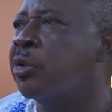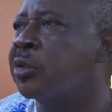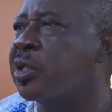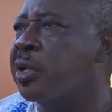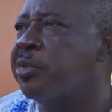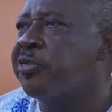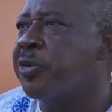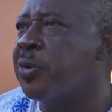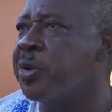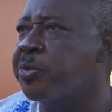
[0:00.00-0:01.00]
But
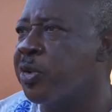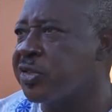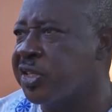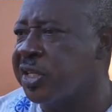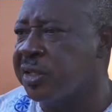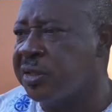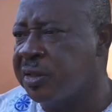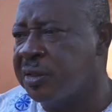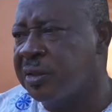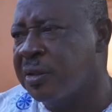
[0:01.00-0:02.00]
before we proceed,
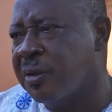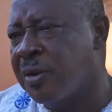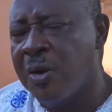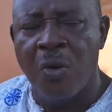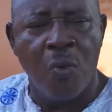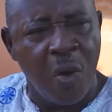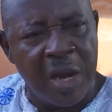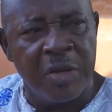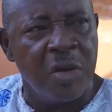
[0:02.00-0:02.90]
we're